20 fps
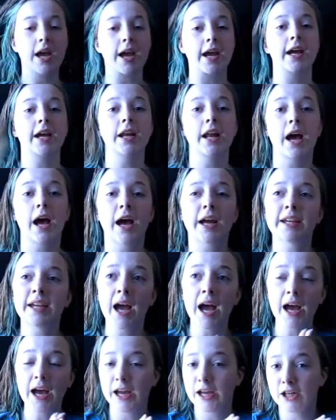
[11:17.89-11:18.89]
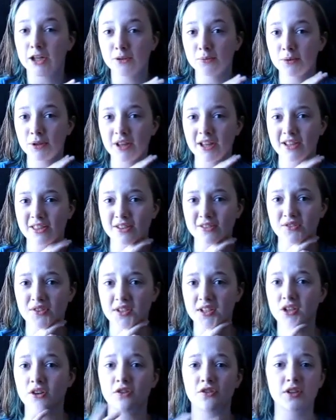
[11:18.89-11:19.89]
And yeah, I hope you liked this
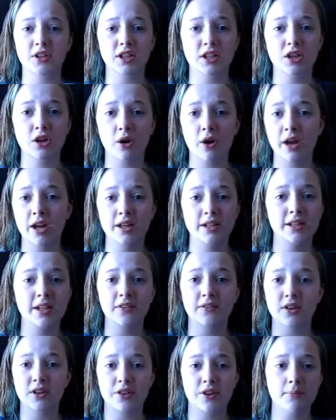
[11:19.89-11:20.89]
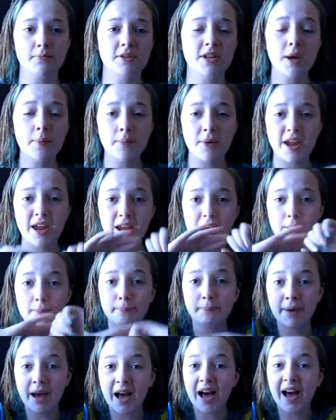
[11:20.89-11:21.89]
video. If you did, go ahead and give it a thumbs up, and
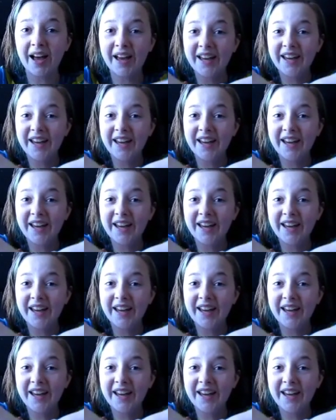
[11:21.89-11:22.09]
bye!